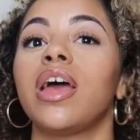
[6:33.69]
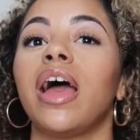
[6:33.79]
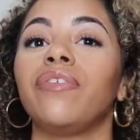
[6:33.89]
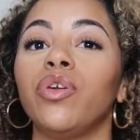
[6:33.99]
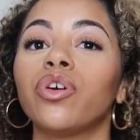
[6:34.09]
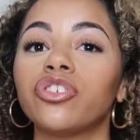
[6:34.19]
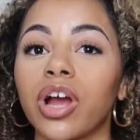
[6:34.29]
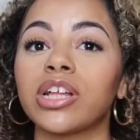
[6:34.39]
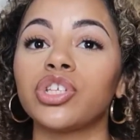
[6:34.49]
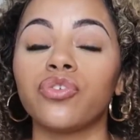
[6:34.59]
If you are
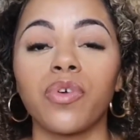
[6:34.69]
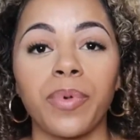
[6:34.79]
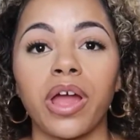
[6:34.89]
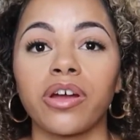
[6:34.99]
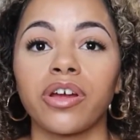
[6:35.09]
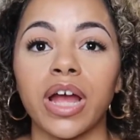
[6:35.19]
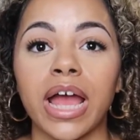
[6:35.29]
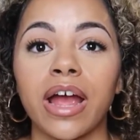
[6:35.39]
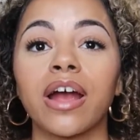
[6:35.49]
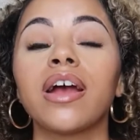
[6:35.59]
trying to repair your
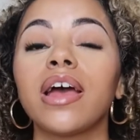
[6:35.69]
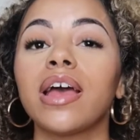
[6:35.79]
hair,